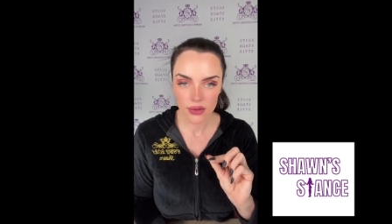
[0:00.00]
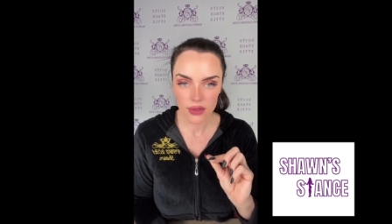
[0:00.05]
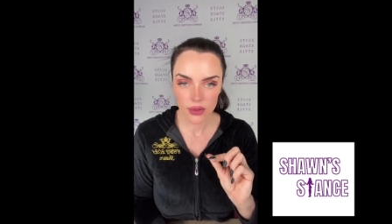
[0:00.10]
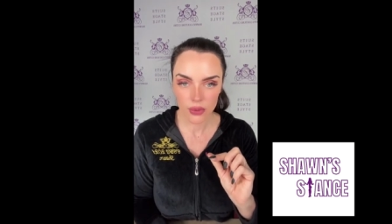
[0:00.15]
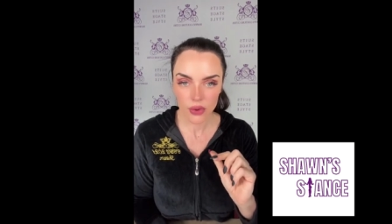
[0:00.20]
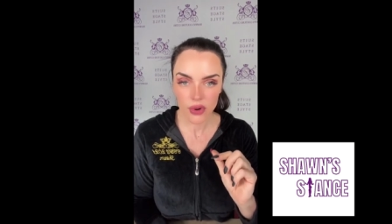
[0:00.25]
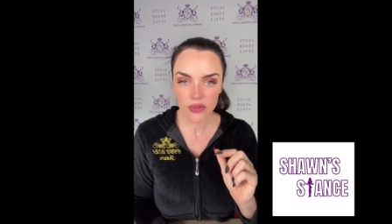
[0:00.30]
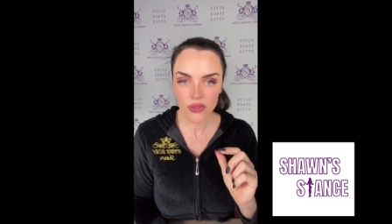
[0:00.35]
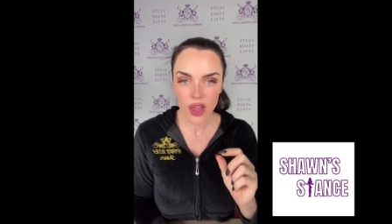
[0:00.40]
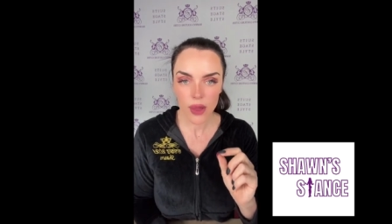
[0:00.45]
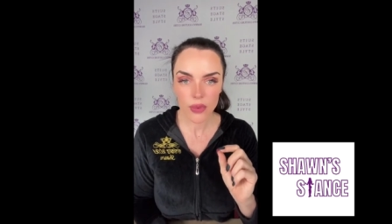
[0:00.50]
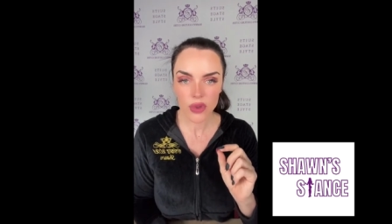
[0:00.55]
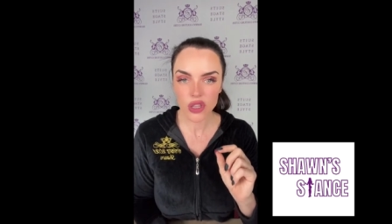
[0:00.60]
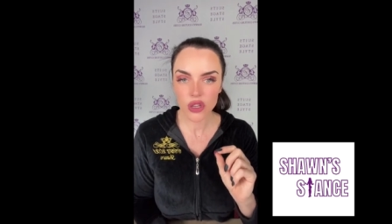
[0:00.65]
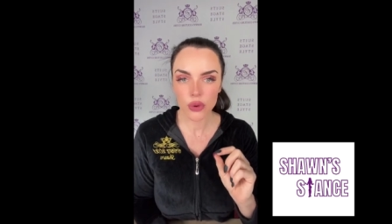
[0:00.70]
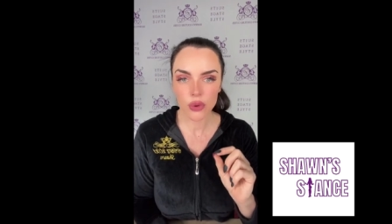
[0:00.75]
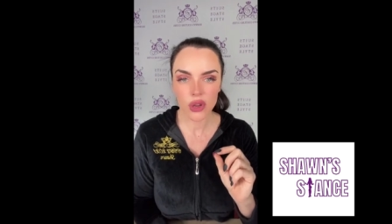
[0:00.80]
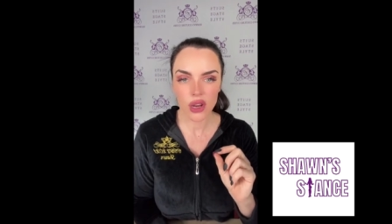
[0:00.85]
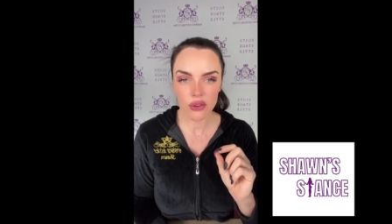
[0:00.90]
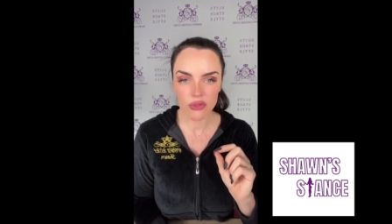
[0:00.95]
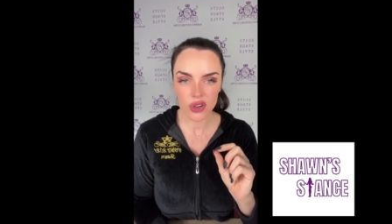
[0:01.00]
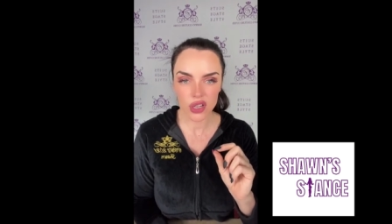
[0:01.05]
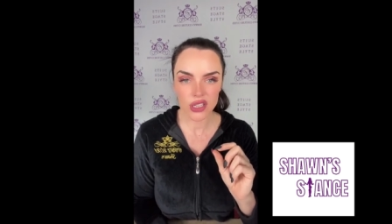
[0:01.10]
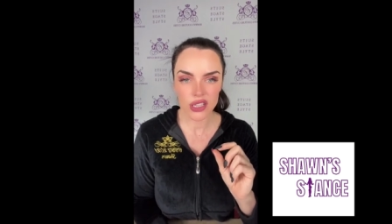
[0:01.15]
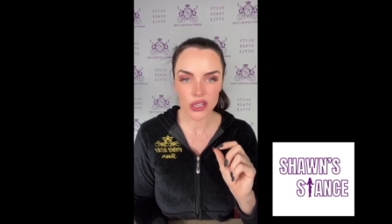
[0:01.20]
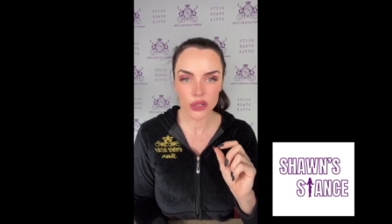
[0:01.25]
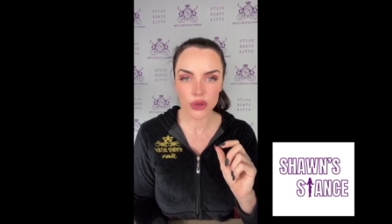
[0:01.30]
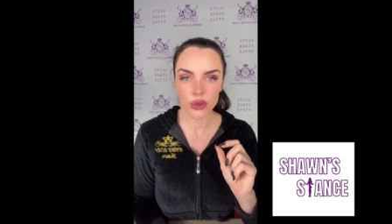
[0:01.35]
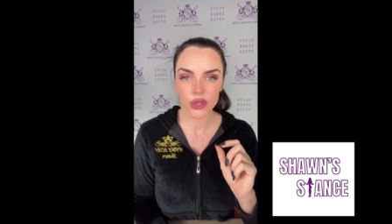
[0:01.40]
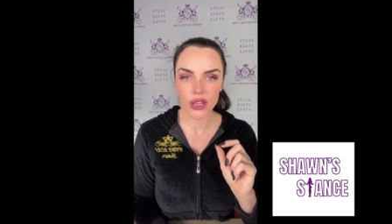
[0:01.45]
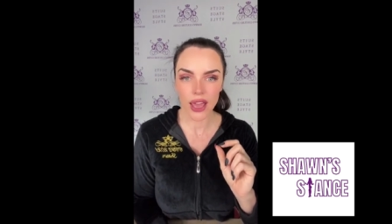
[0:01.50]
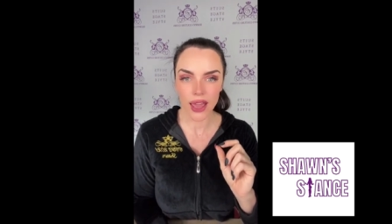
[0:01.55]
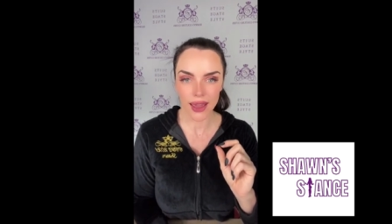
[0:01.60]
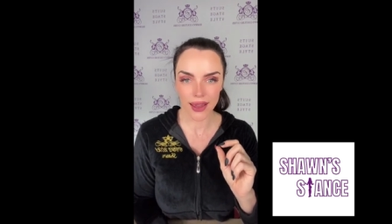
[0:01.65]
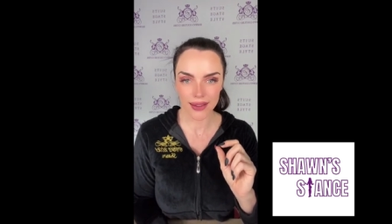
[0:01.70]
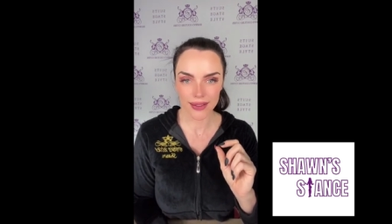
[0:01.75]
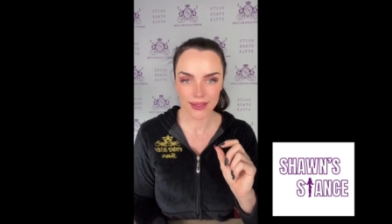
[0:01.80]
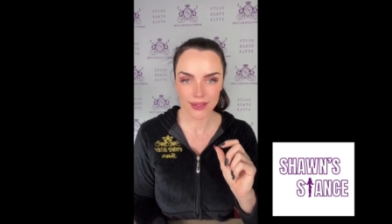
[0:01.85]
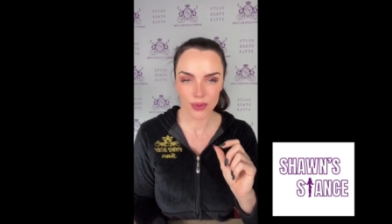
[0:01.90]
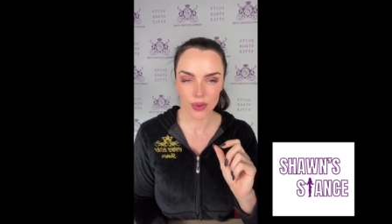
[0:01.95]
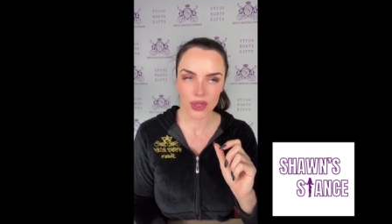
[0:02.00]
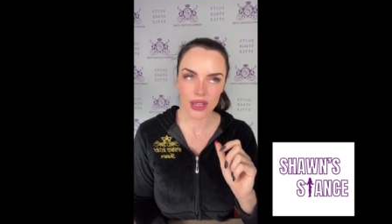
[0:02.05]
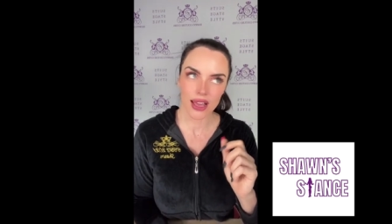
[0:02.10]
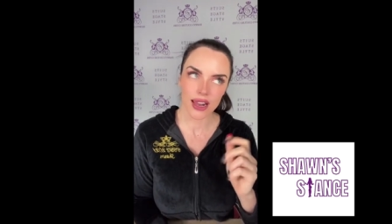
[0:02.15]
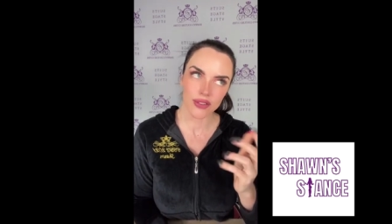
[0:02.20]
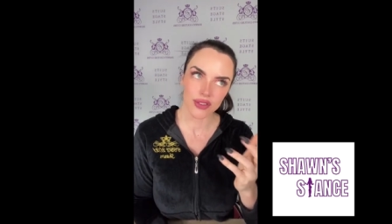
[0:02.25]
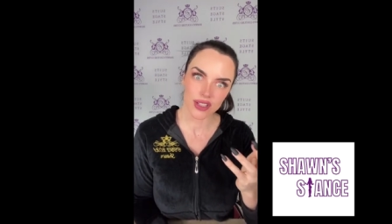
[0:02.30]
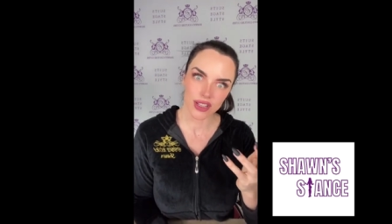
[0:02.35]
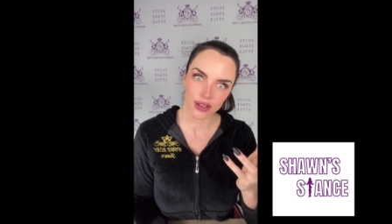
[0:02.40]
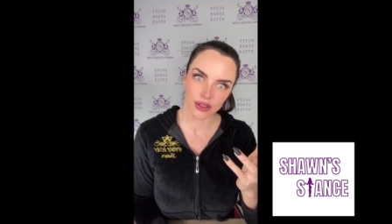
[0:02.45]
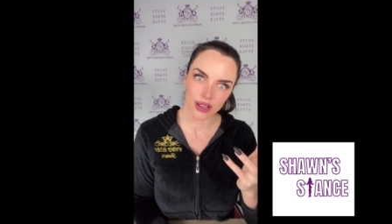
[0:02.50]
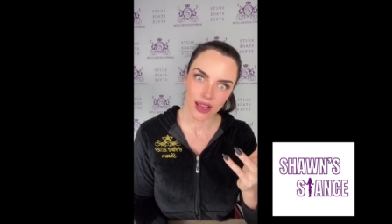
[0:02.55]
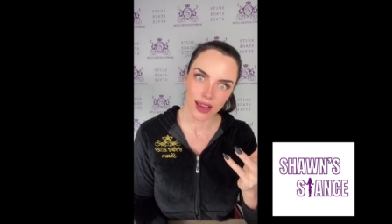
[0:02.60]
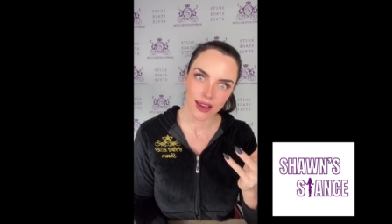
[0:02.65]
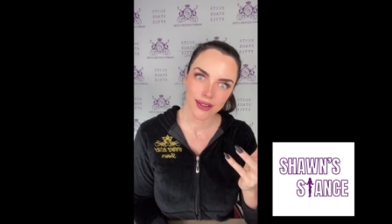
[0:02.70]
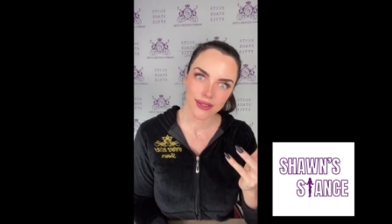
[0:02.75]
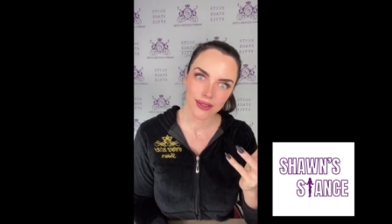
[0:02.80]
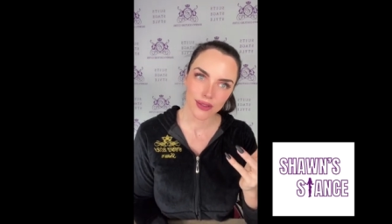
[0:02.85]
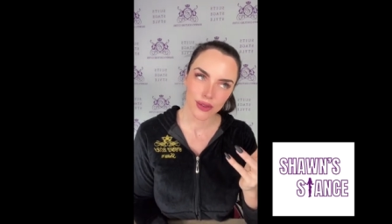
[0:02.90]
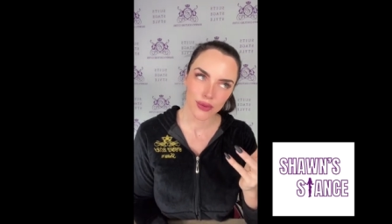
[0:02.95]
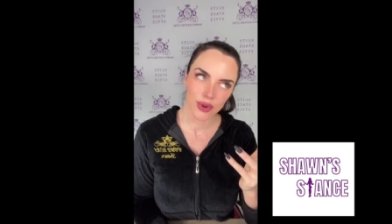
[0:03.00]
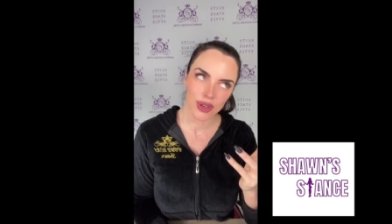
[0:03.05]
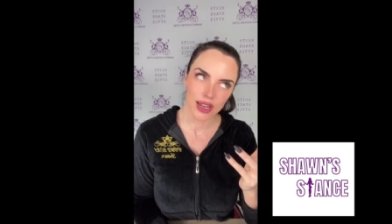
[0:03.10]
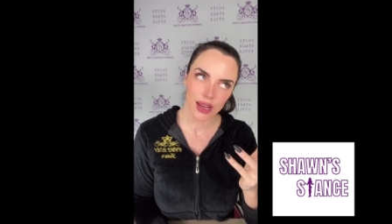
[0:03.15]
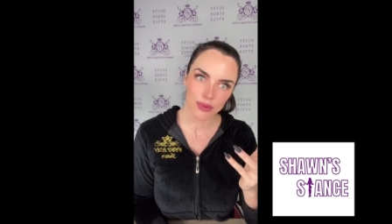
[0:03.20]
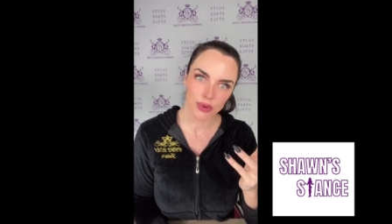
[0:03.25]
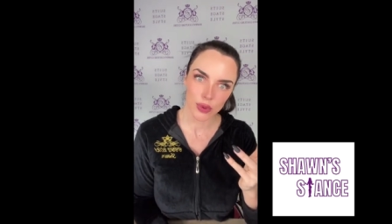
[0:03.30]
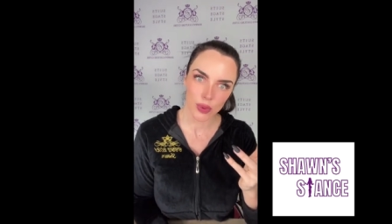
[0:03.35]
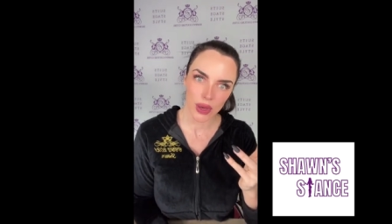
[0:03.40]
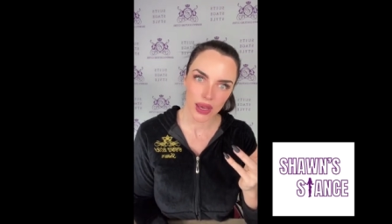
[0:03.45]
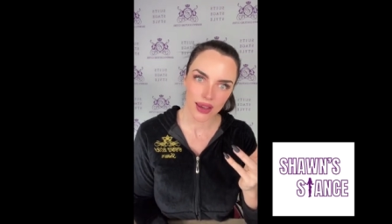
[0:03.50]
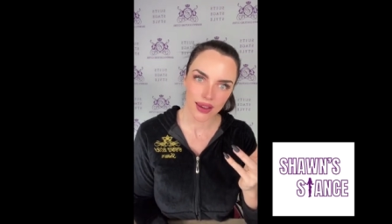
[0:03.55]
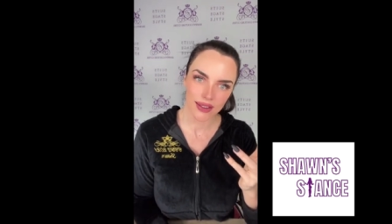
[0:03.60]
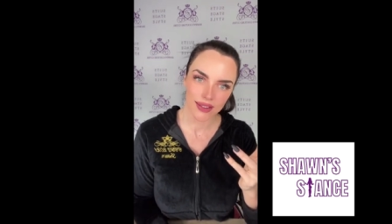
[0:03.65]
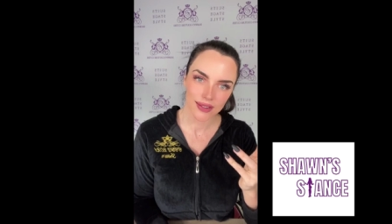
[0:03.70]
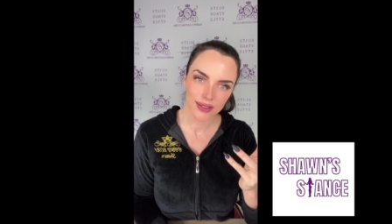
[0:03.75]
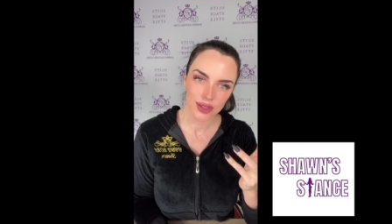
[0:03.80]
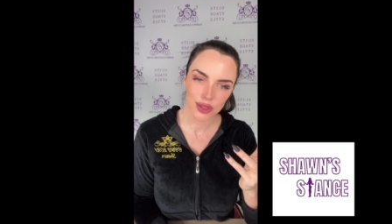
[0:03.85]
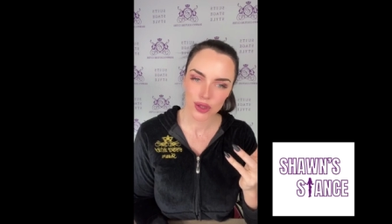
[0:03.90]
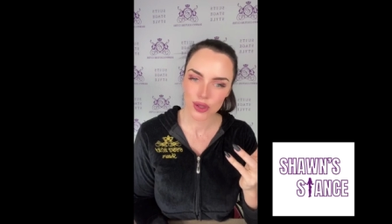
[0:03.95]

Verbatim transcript: So what have I been doing every single day? Well, not every single day. Three times a week.